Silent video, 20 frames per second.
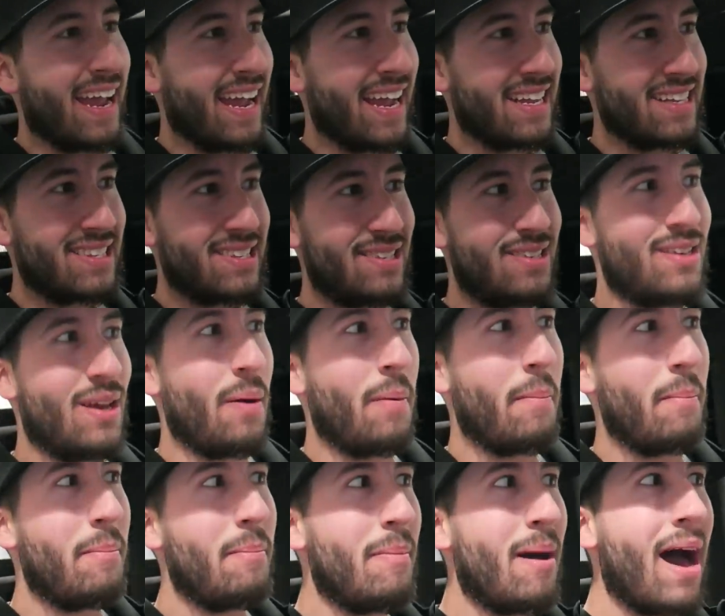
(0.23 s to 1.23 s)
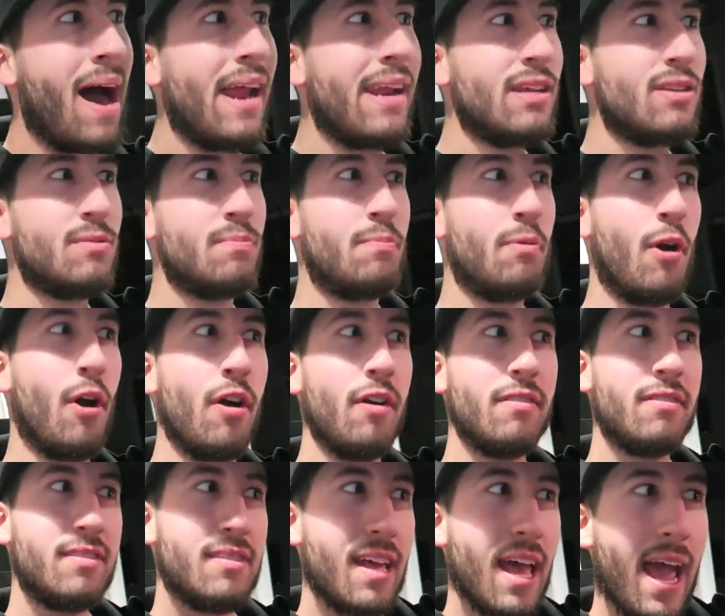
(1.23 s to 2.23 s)
It's somebody's
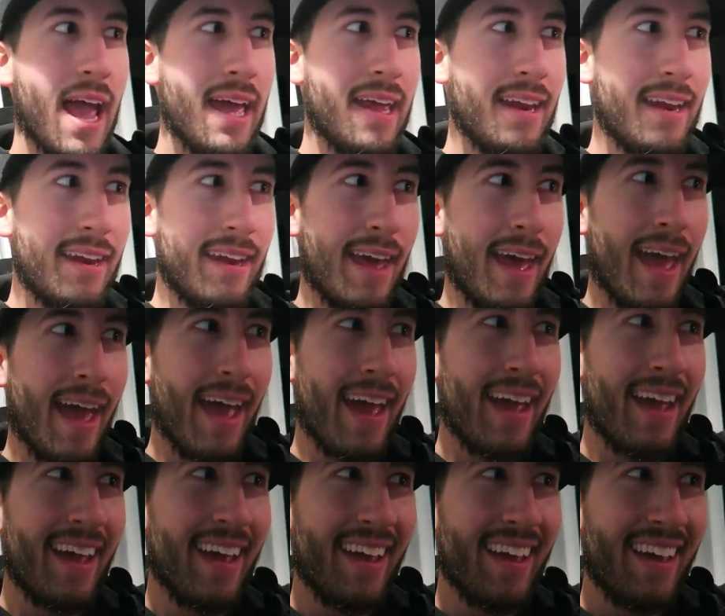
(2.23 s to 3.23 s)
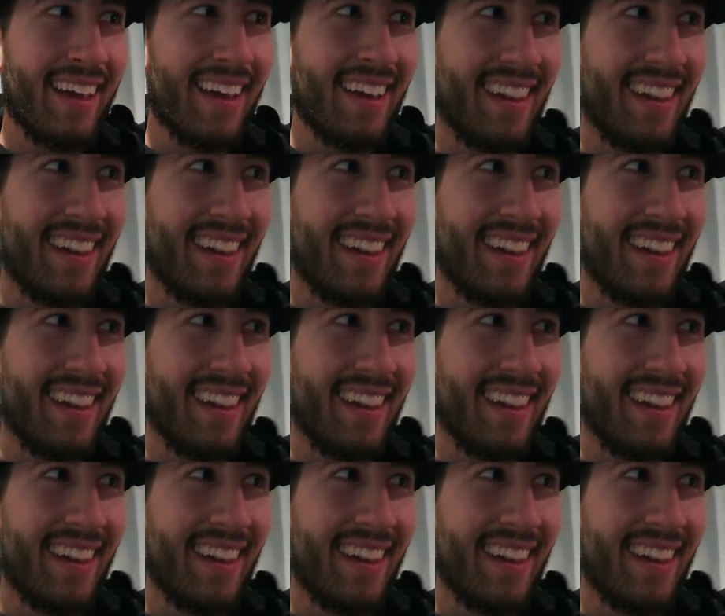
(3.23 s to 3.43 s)
birthday today.